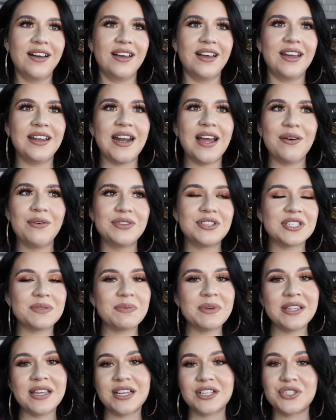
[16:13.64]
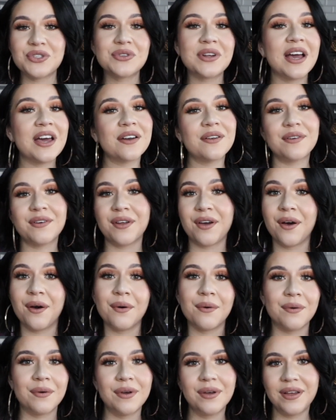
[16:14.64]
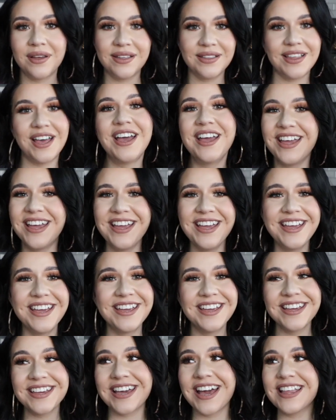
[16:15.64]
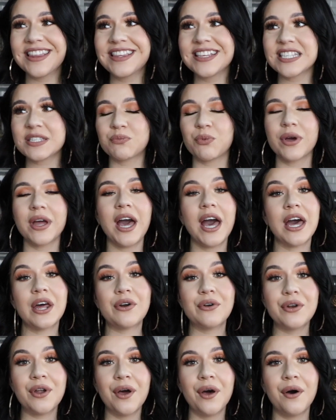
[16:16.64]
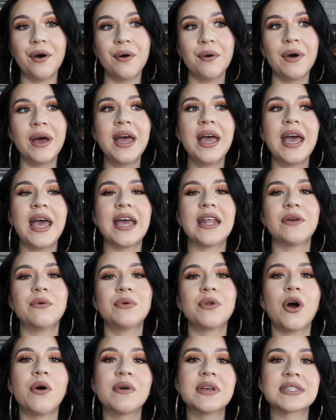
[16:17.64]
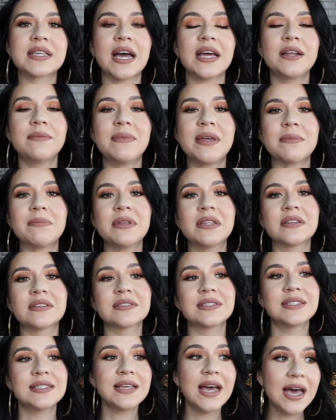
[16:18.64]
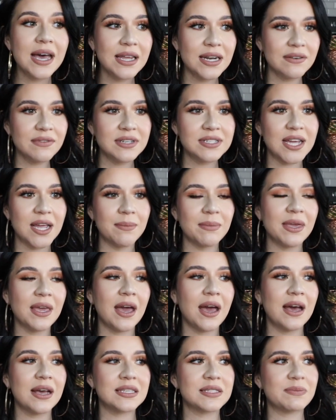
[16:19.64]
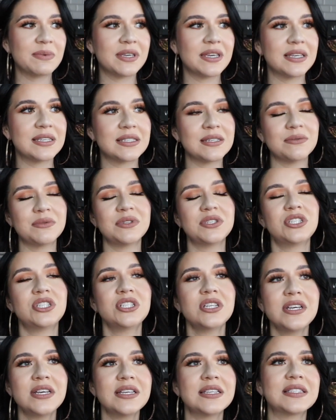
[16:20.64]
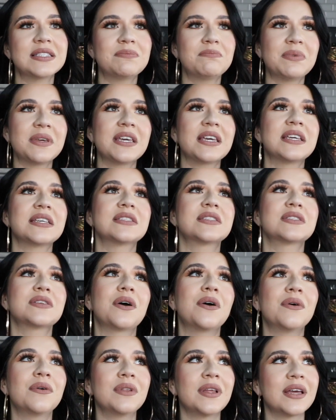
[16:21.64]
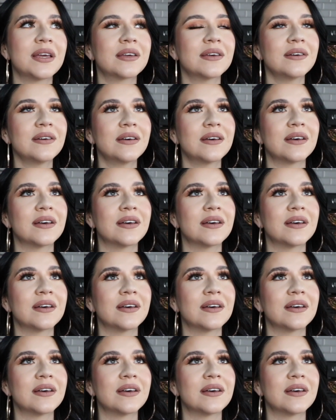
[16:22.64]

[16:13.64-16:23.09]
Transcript: And I would just be like, dude, I don't know. Like at this point, I don't know. And it would always kind of make me a little sad every time he asked, because it would just be so like,